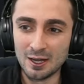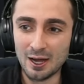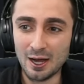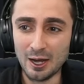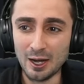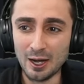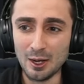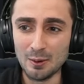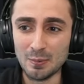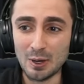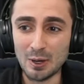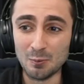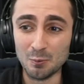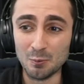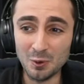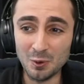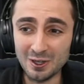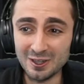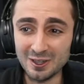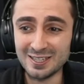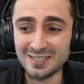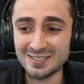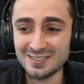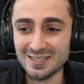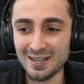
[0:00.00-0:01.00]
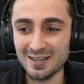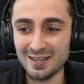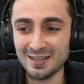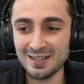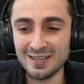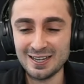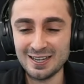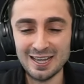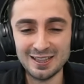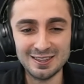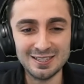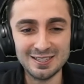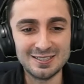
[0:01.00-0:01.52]
I'm really excited to
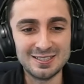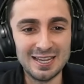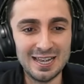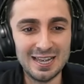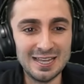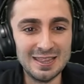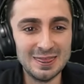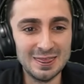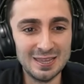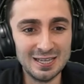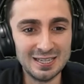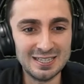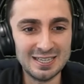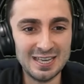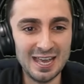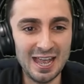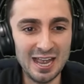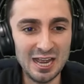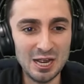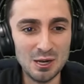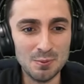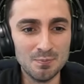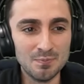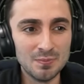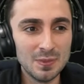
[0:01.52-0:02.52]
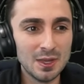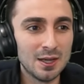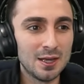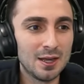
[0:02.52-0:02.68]
get this in the game.